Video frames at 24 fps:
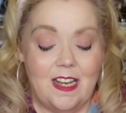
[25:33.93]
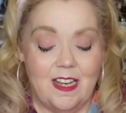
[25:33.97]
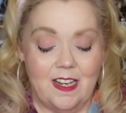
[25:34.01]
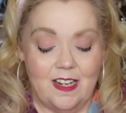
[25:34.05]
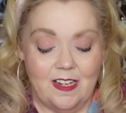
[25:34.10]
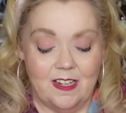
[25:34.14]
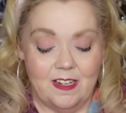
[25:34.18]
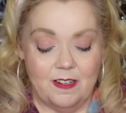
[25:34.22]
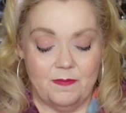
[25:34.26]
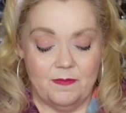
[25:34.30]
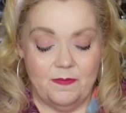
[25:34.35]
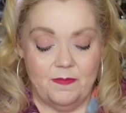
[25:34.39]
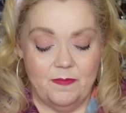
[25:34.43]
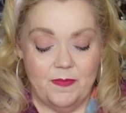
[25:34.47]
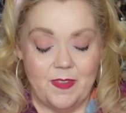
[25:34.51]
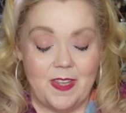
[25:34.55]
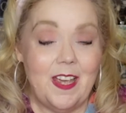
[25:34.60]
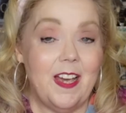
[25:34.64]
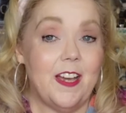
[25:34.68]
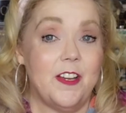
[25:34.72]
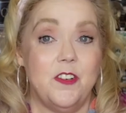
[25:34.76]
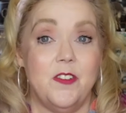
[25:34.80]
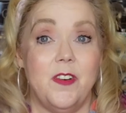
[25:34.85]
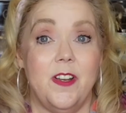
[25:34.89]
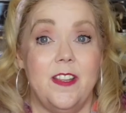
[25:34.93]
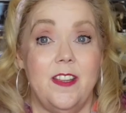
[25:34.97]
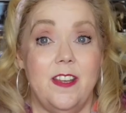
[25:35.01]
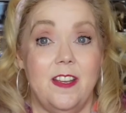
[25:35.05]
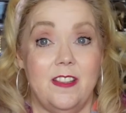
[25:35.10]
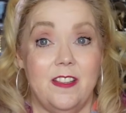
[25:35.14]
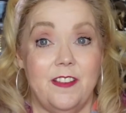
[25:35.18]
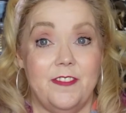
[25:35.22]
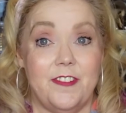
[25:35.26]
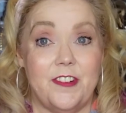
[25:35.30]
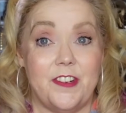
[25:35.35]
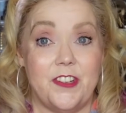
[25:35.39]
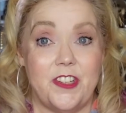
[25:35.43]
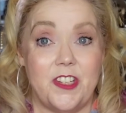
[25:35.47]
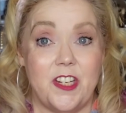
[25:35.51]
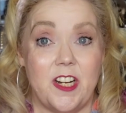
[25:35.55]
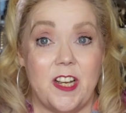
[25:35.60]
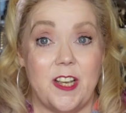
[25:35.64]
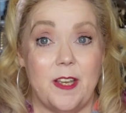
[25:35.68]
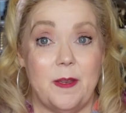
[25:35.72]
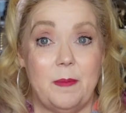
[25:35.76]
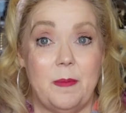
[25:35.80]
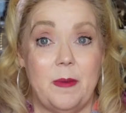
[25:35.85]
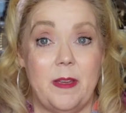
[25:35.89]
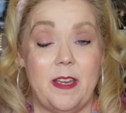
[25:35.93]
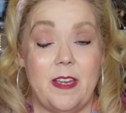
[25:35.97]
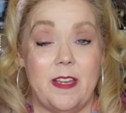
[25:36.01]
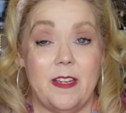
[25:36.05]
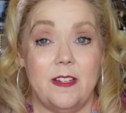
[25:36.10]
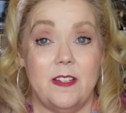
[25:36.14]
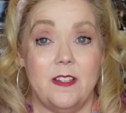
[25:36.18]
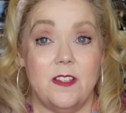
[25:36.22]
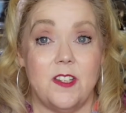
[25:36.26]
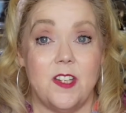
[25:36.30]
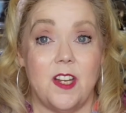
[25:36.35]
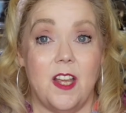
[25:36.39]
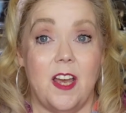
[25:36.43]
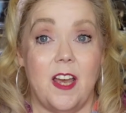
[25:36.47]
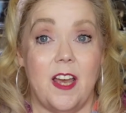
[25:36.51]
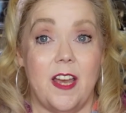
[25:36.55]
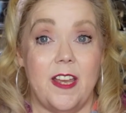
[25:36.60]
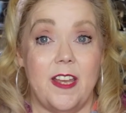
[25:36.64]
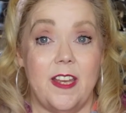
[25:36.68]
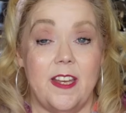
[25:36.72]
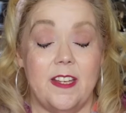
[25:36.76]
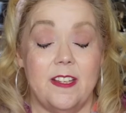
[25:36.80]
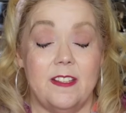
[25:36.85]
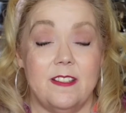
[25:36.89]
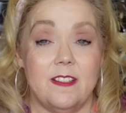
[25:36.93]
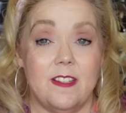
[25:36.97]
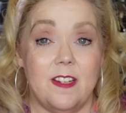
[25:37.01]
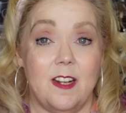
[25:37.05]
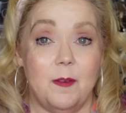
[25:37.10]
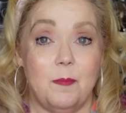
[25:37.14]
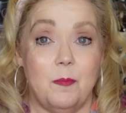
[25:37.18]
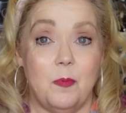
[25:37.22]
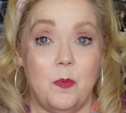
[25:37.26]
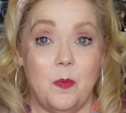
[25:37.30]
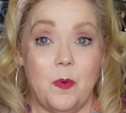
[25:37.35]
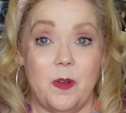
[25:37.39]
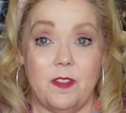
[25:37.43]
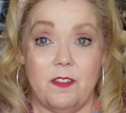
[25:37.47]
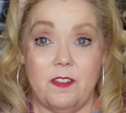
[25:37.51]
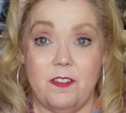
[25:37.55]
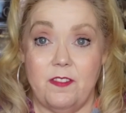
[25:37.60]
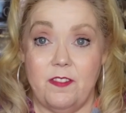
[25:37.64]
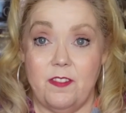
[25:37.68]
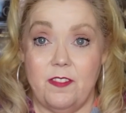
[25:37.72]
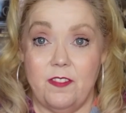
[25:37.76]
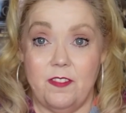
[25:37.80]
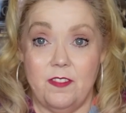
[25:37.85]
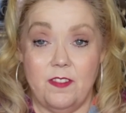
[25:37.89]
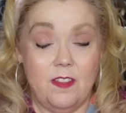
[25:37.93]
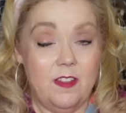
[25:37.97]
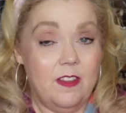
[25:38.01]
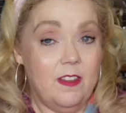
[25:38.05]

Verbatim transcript: Um, yeah, I tried that the first time, and I ended up with,